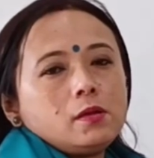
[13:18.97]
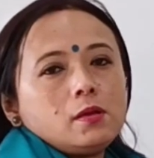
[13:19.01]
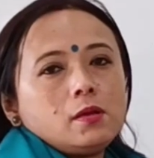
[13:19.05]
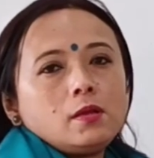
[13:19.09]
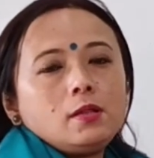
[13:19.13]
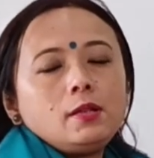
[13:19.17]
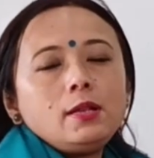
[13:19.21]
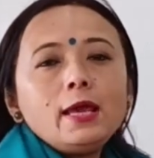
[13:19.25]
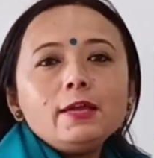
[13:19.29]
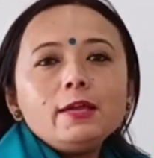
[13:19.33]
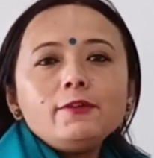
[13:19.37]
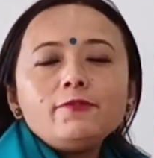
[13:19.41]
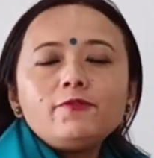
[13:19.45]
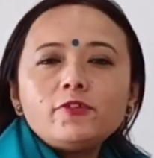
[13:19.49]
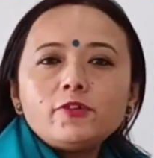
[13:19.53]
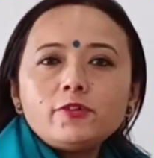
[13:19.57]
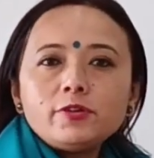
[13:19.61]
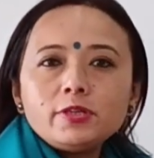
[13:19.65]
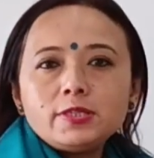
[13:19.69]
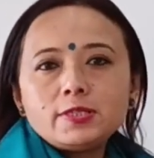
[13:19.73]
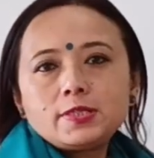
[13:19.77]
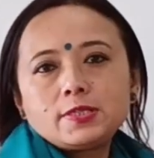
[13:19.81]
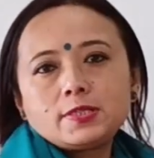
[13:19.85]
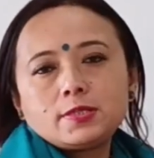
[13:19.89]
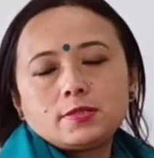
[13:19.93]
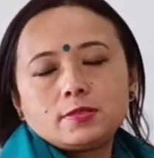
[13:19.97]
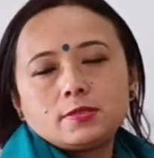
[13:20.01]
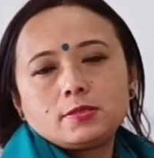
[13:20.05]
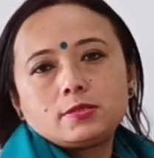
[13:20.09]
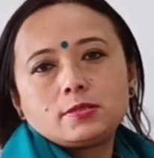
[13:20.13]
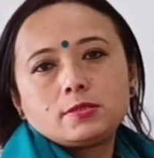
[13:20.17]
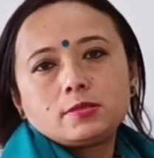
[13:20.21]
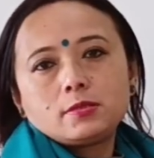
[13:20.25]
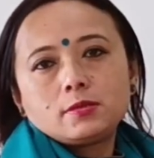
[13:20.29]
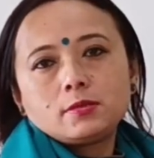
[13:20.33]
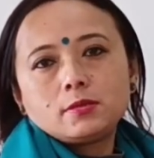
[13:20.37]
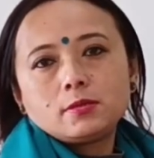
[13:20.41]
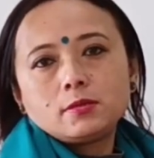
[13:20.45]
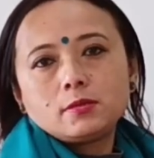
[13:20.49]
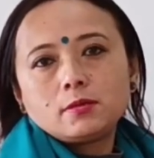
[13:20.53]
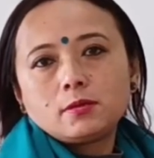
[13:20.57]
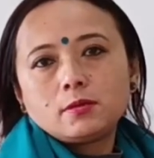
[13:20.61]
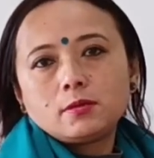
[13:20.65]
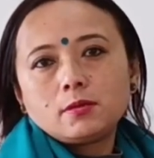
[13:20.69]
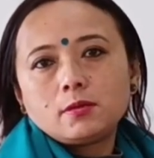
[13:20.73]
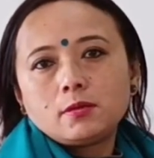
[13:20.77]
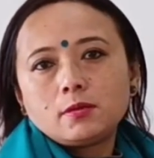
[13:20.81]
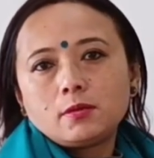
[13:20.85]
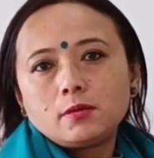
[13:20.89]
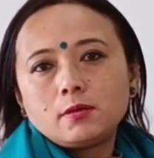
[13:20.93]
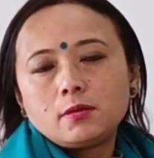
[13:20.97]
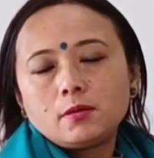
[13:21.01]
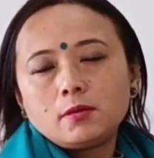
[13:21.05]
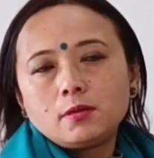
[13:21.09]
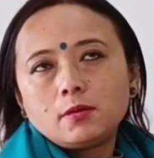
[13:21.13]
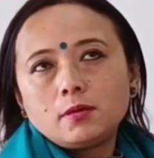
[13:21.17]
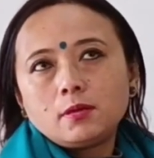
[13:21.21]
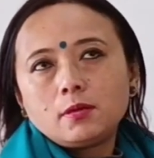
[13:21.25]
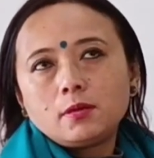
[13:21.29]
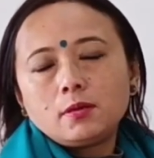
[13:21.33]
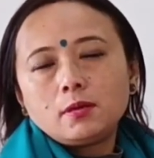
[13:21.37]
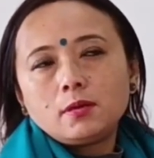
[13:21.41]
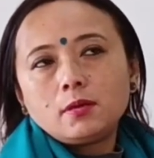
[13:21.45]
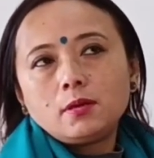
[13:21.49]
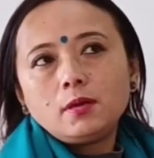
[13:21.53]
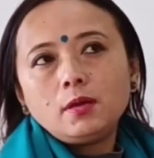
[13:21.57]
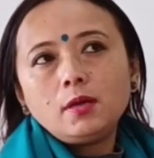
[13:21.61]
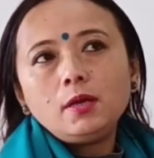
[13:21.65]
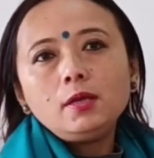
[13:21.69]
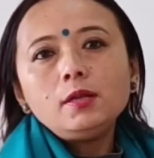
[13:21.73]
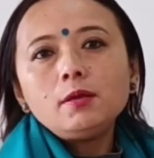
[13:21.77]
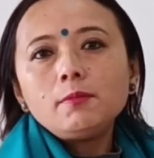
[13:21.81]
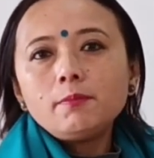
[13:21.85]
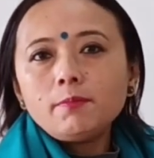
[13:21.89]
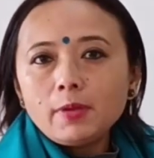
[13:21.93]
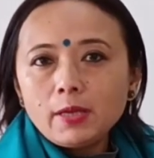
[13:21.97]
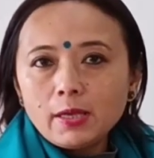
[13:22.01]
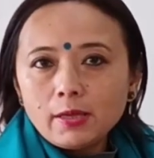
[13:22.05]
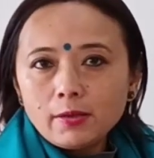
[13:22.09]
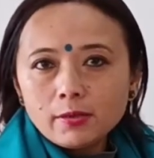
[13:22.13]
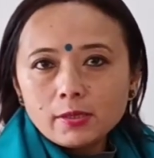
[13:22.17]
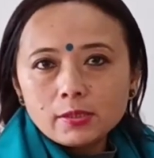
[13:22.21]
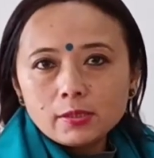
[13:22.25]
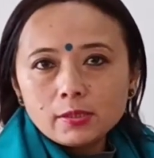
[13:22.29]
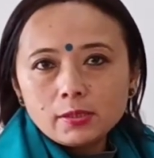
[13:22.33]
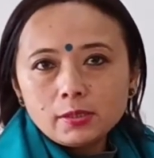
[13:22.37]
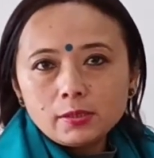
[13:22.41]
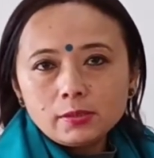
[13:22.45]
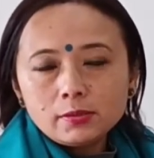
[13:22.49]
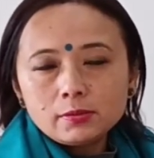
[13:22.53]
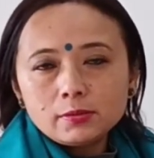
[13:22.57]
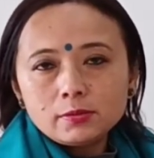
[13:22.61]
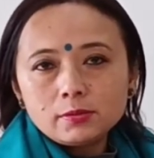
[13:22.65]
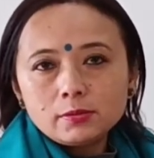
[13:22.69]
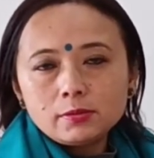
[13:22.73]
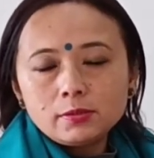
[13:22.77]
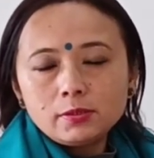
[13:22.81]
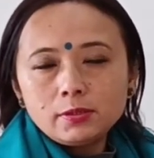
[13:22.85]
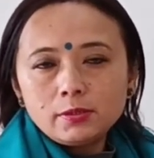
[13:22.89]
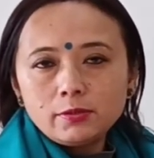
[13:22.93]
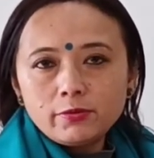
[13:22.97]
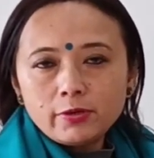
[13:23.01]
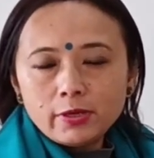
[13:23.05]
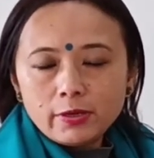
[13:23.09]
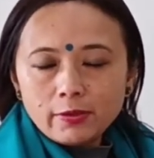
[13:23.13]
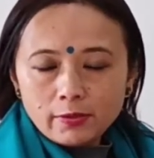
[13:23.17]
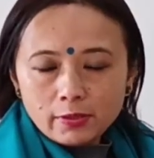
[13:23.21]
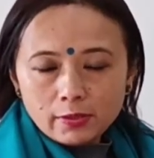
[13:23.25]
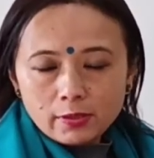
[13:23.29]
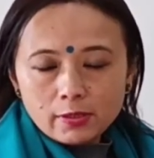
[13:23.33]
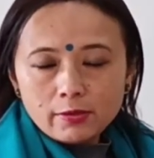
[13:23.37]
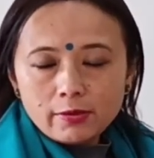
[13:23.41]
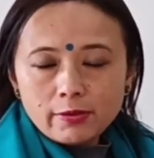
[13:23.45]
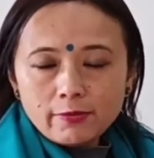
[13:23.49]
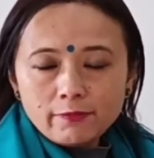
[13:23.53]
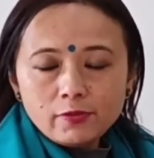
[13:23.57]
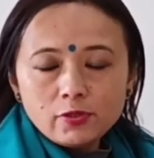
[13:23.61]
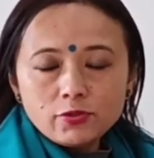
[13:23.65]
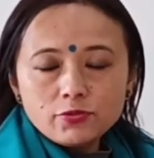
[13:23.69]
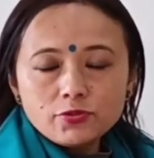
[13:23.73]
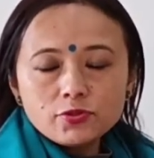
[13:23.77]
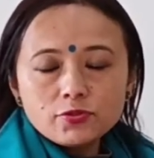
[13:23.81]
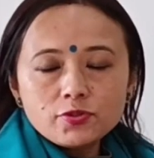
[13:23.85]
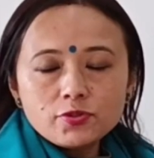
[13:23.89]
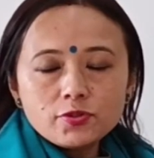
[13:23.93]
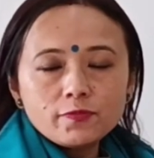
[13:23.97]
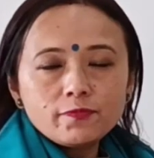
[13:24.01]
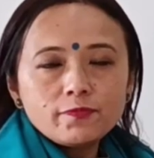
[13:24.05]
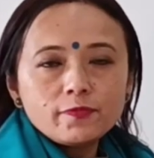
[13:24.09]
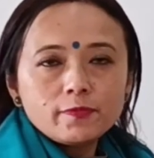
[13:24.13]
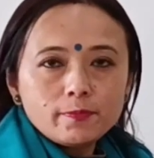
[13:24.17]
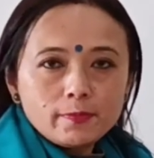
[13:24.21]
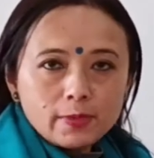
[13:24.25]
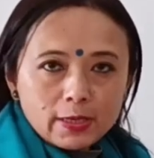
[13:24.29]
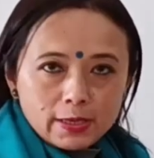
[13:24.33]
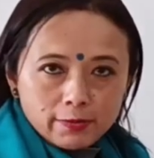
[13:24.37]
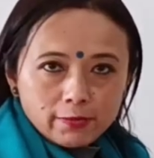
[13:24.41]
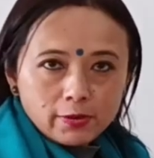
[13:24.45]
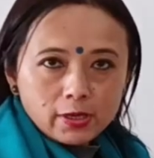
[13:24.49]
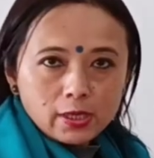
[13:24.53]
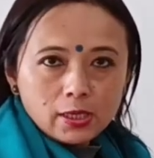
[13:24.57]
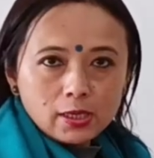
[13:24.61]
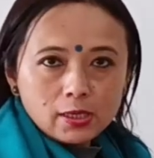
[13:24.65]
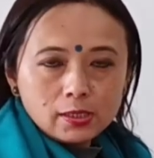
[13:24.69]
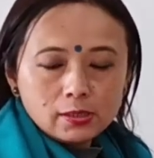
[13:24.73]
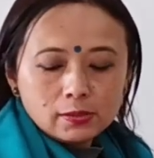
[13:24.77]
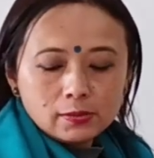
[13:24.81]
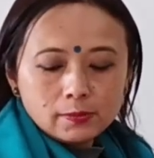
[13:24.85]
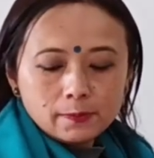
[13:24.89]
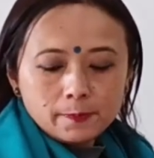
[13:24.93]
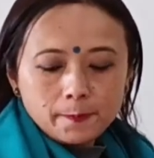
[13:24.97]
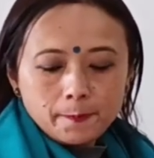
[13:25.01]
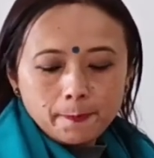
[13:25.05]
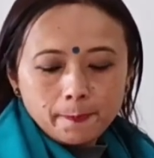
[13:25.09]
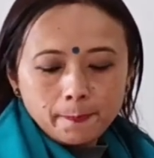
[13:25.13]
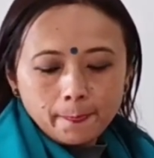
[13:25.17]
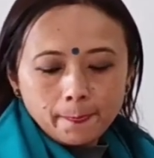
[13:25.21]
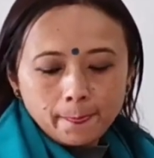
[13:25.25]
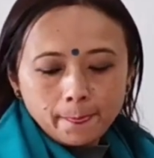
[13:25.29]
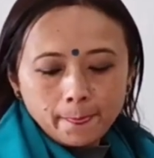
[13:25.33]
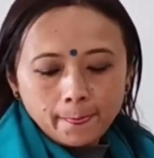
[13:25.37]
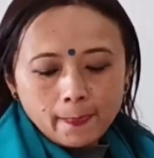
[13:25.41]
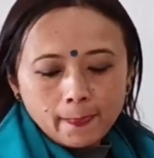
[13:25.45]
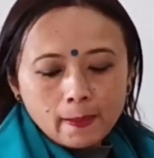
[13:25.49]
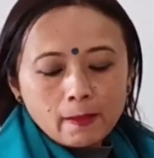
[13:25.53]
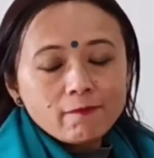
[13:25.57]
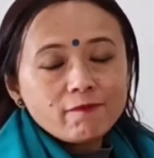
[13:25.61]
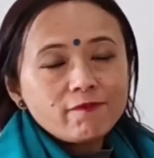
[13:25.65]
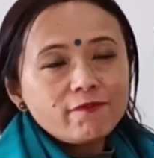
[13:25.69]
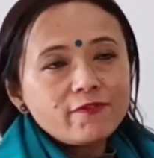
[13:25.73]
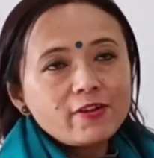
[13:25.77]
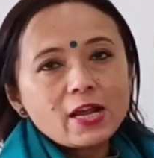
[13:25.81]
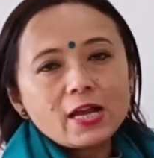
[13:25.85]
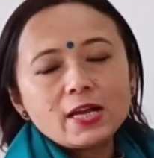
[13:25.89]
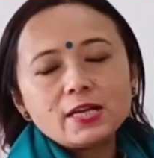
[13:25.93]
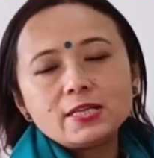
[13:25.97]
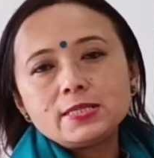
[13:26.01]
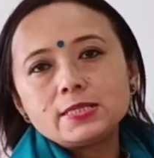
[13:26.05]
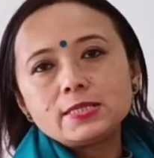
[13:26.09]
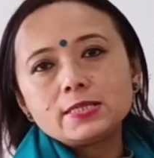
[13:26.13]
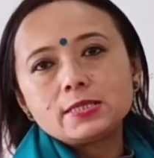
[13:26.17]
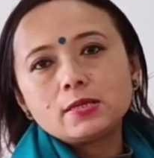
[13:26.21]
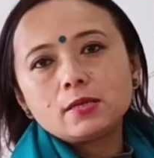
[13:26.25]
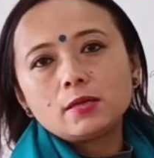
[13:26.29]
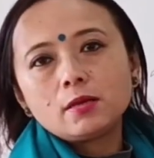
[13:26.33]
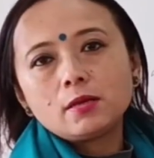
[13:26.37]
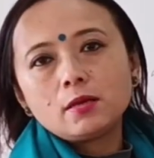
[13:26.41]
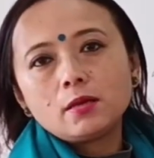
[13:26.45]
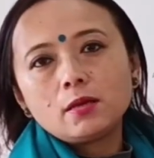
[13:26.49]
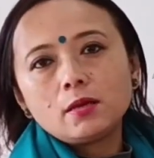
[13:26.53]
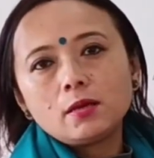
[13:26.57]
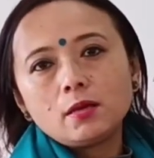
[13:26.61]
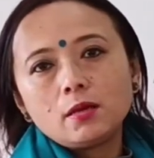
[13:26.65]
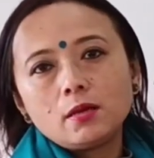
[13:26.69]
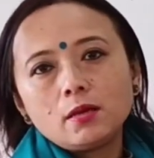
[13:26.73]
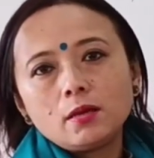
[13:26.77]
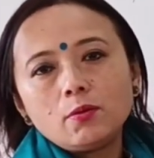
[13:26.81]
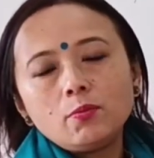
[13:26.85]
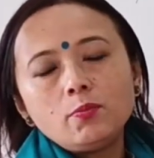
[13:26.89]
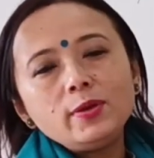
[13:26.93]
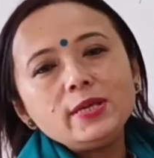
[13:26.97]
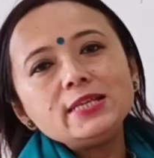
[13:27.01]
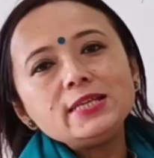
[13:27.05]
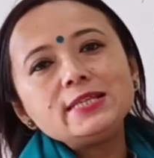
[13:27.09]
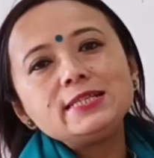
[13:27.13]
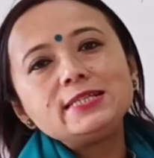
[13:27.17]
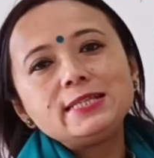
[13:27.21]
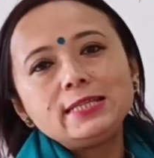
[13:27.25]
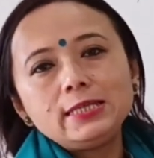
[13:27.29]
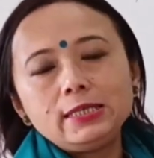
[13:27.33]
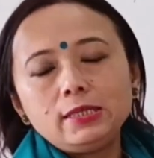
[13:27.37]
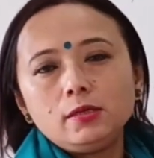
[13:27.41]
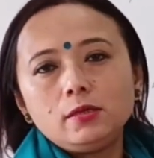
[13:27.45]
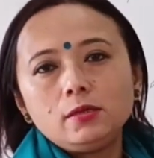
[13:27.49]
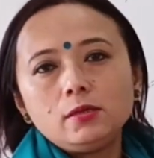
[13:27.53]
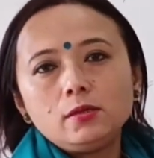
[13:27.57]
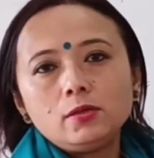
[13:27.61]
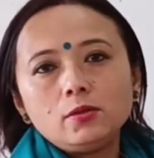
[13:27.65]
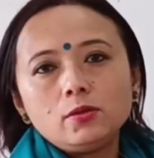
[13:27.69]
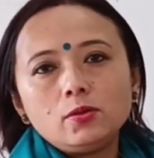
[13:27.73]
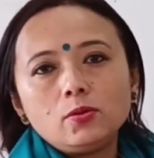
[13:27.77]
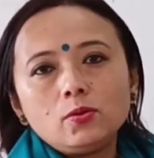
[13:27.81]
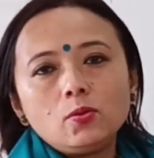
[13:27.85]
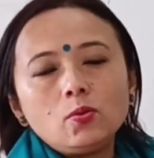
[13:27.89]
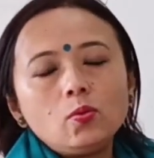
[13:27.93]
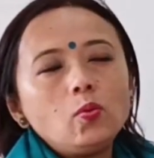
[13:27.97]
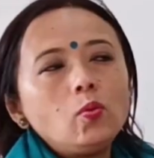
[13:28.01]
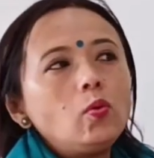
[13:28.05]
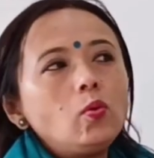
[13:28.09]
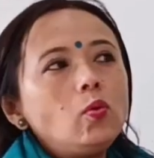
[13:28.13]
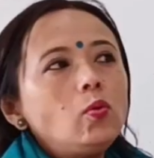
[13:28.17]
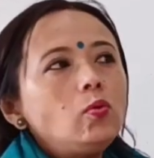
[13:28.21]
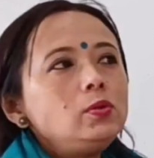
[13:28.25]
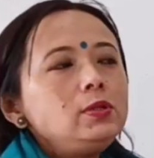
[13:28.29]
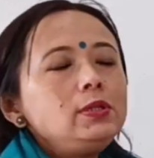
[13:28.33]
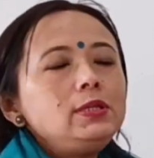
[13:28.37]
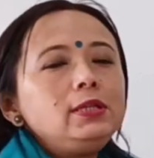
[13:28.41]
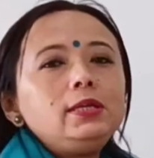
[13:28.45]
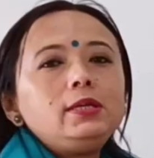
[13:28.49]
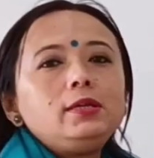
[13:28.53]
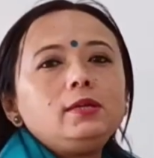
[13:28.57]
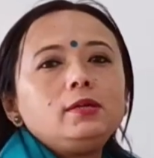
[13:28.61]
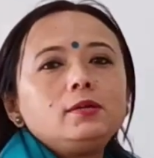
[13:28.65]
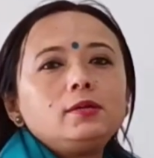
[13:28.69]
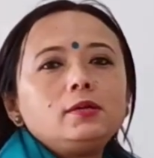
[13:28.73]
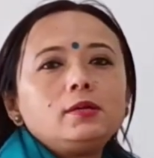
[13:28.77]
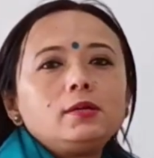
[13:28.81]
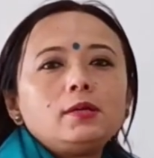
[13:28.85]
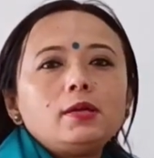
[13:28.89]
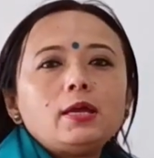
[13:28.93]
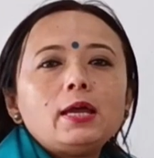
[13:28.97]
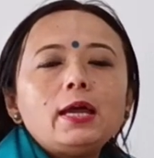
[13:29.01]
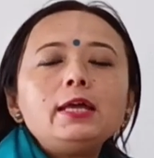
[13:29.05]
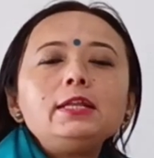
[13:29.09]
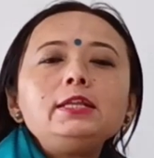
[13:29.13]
like for instance, in America, in the revolutions of America, France, we see only an